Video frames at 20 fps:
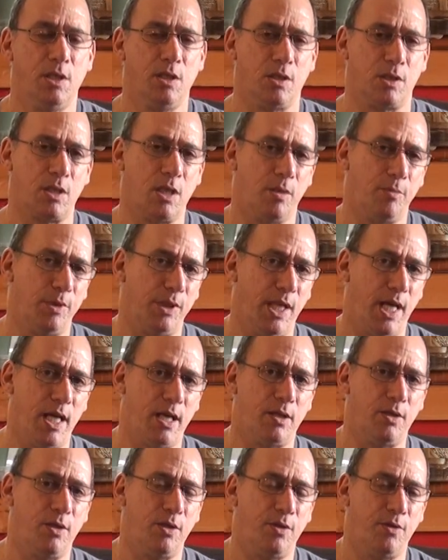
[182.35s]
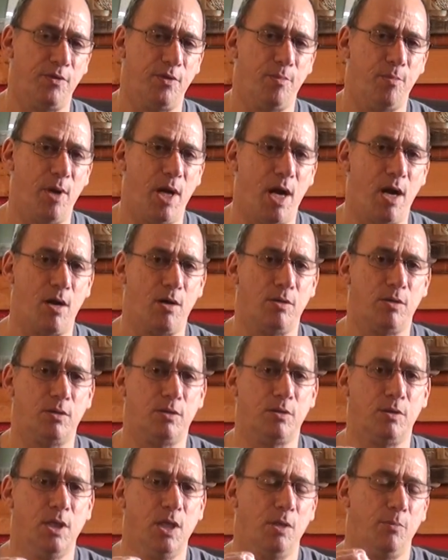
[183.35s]
coming out of the
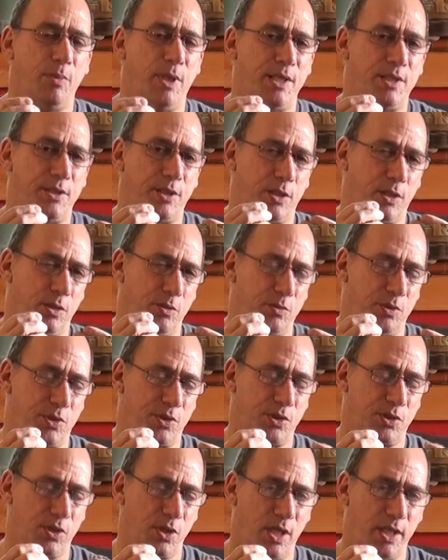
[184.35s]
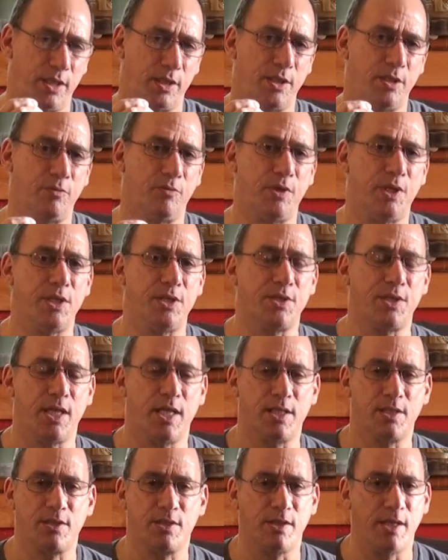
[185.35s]
barrel basically was slightly
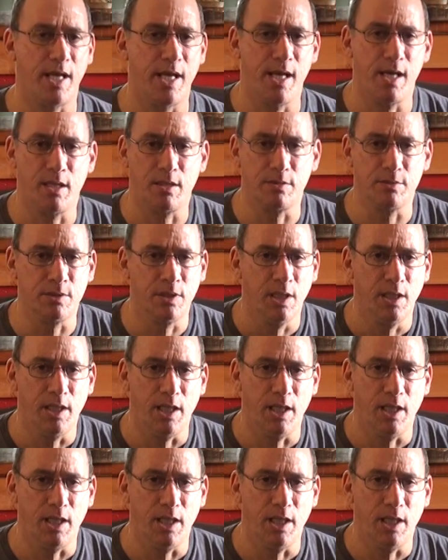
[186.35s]
recessed down.